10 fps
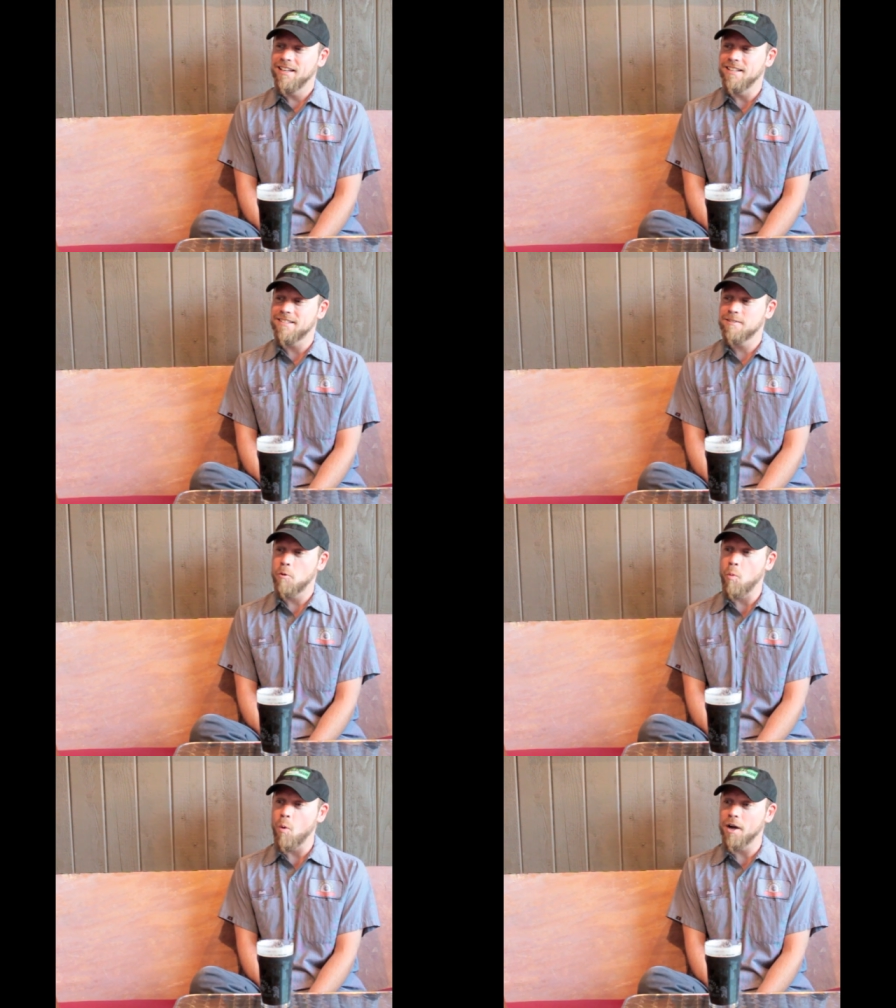
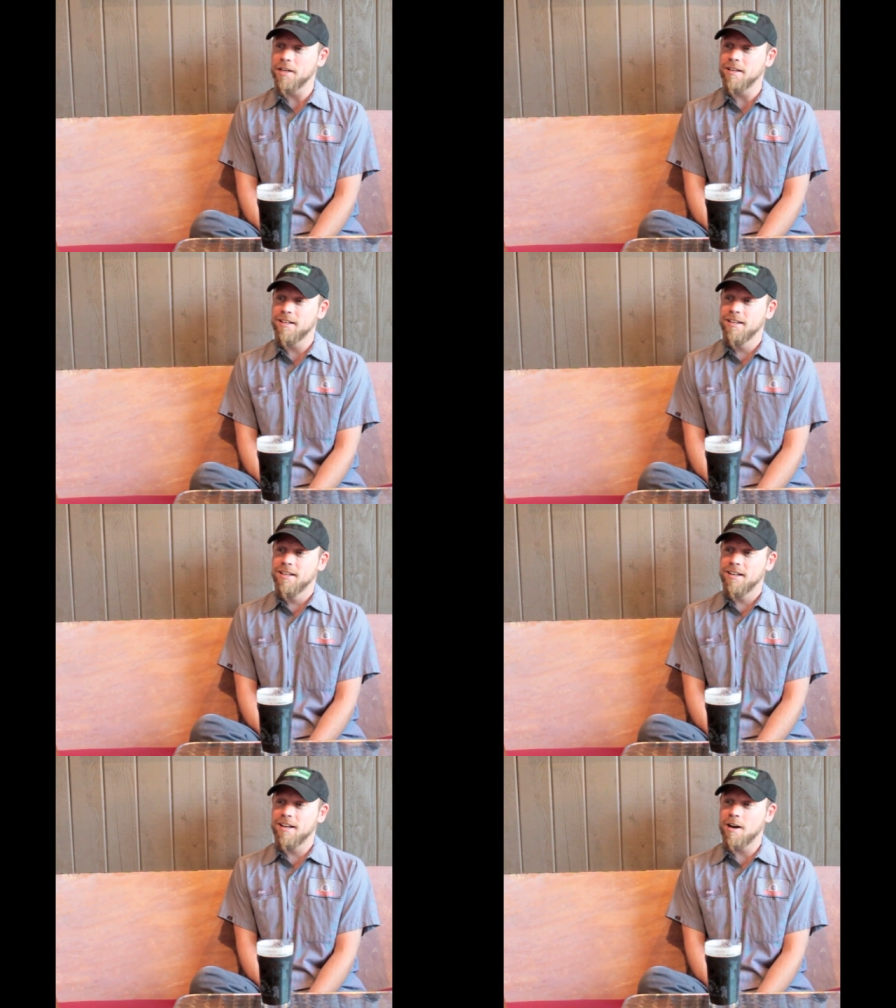It's won
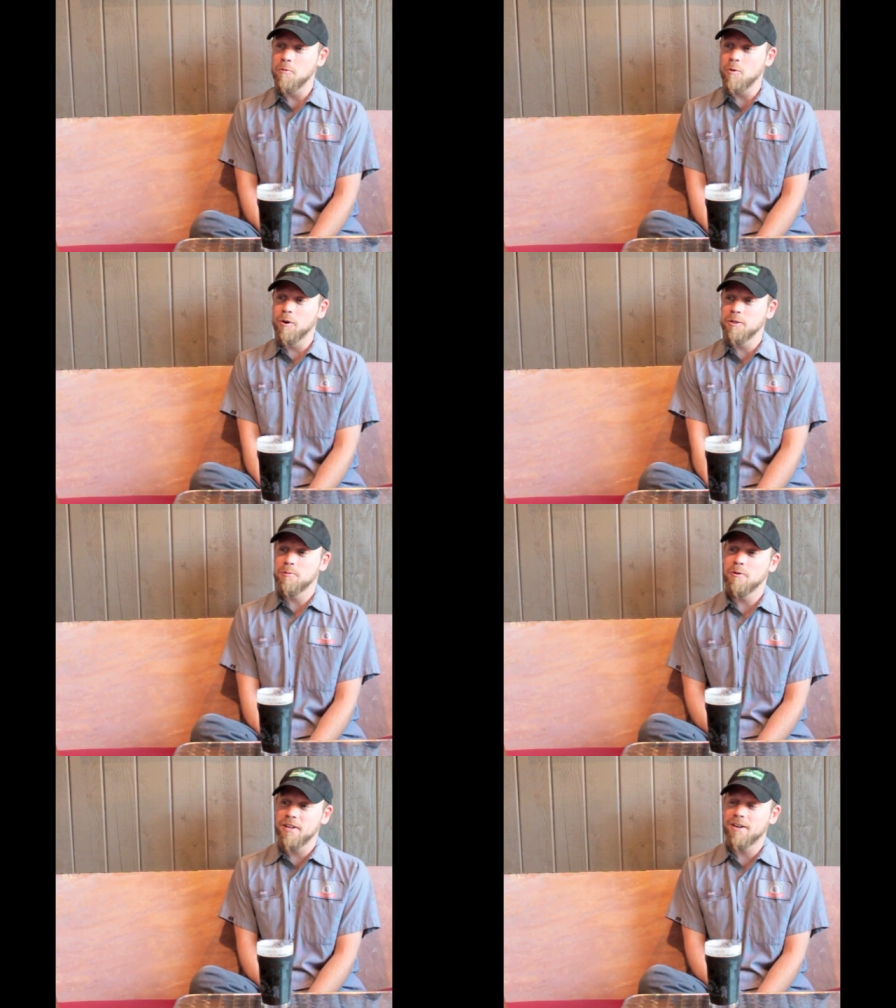uh, awards
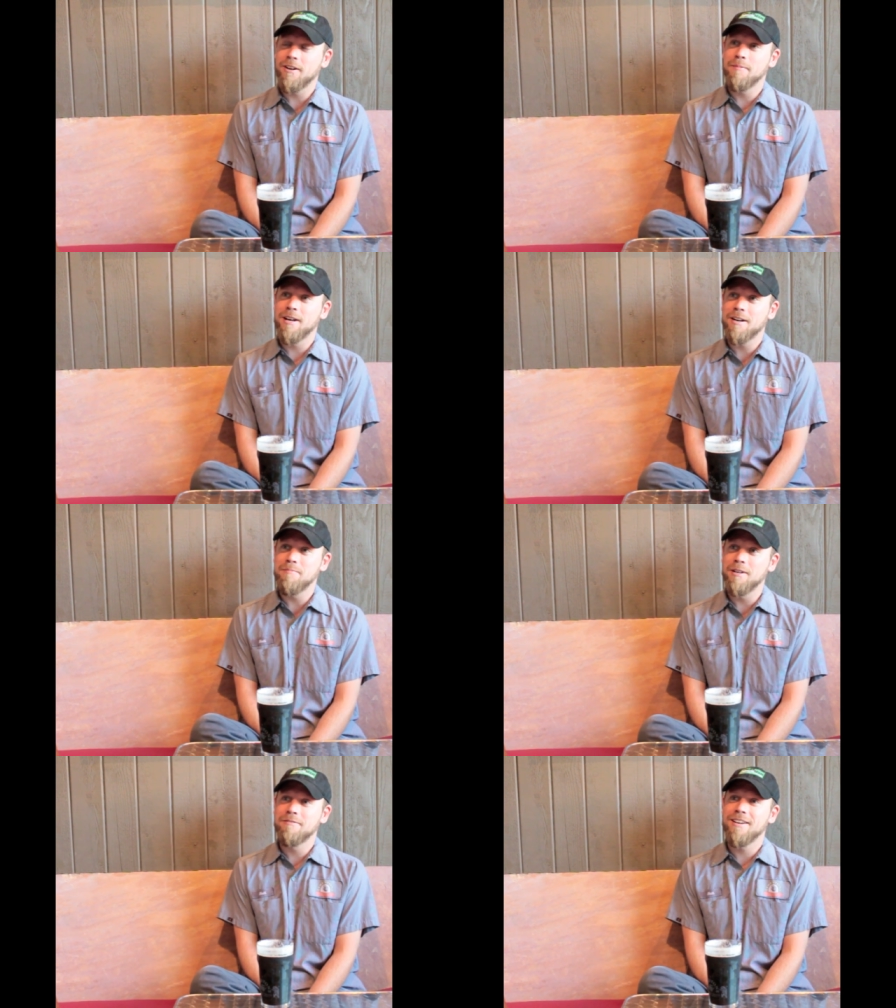both at Great
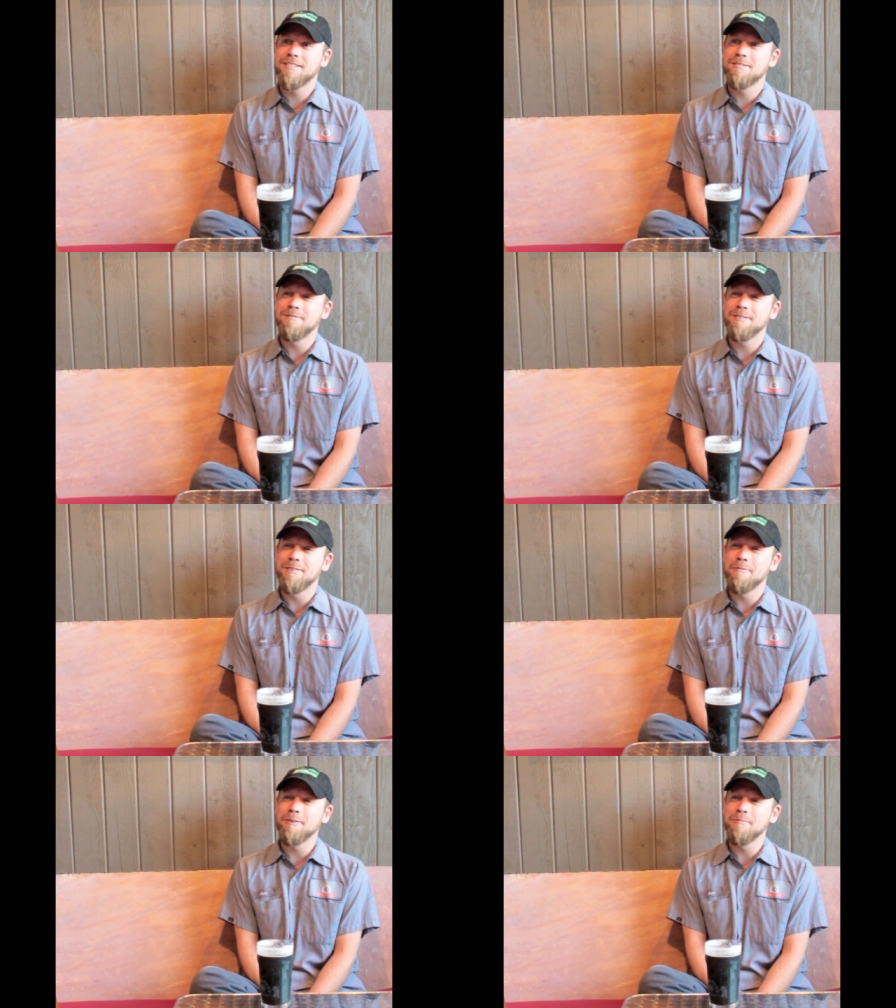American Beer
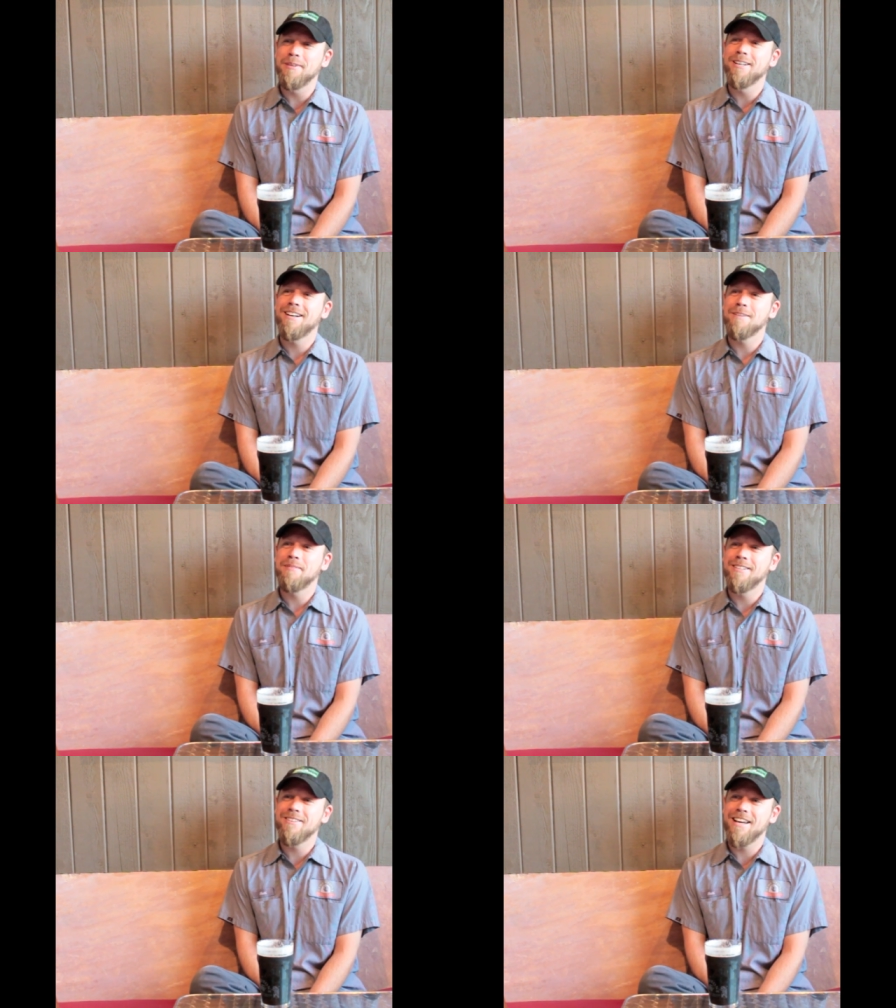Festival and World Beer
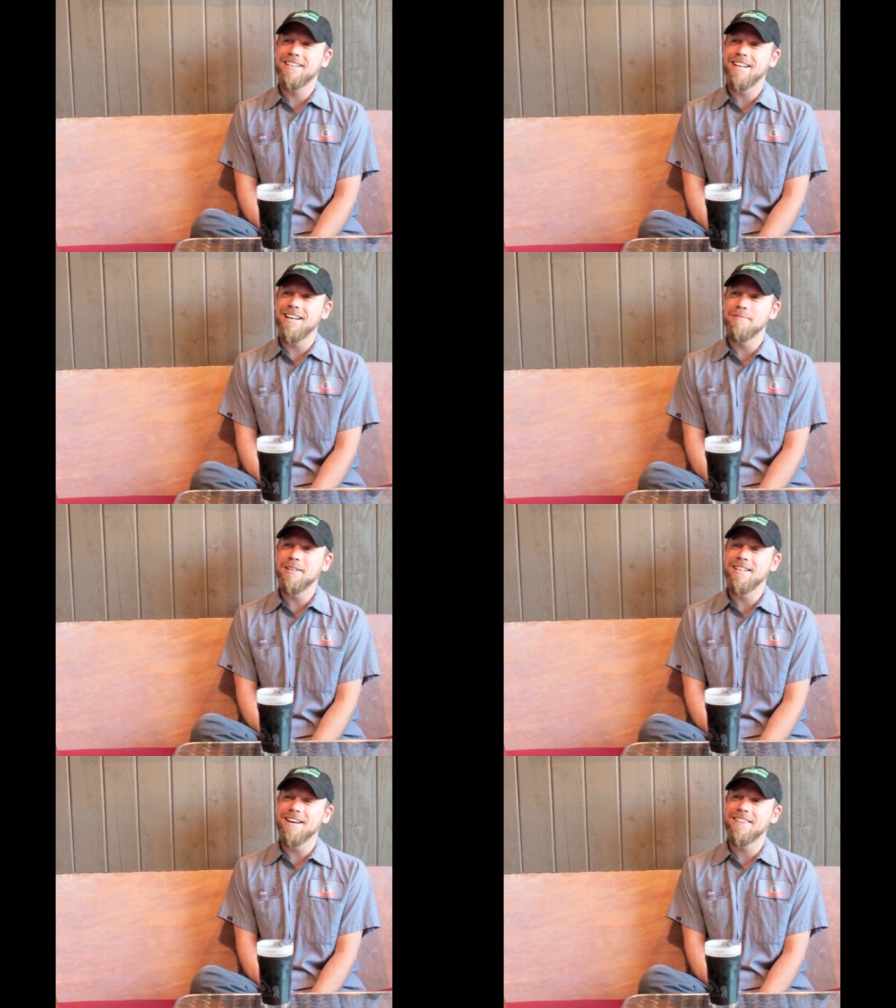Cup under that name,
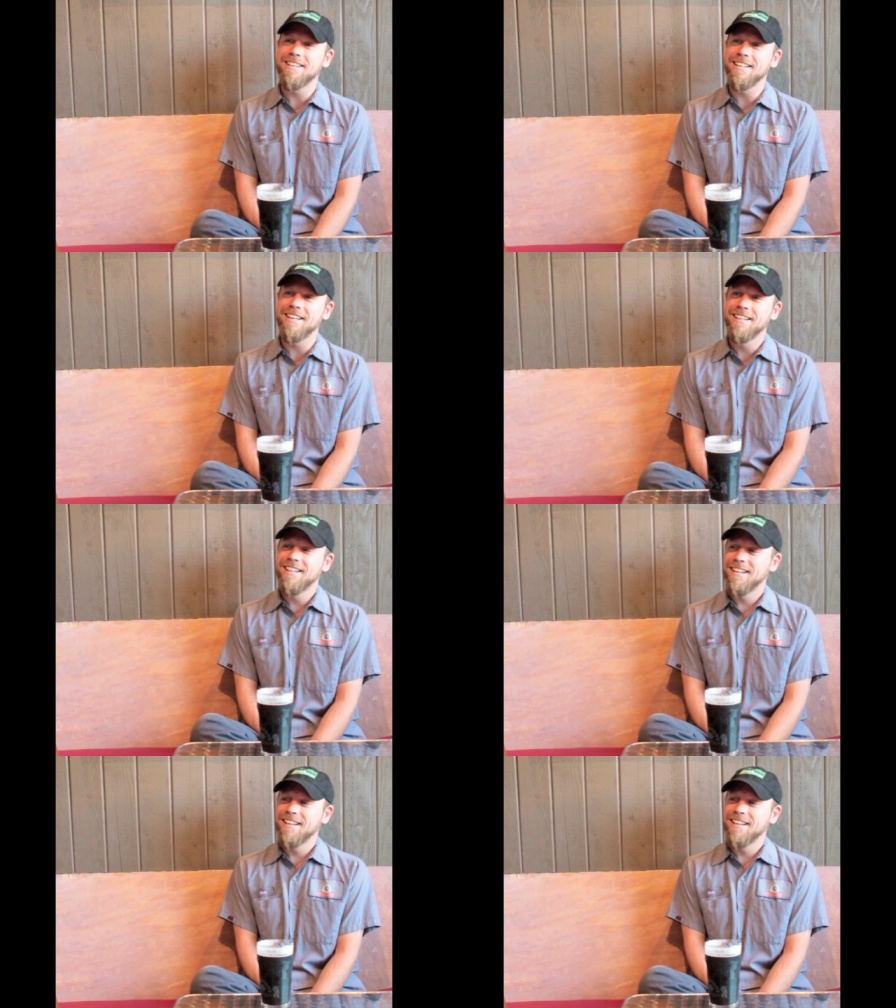and nothing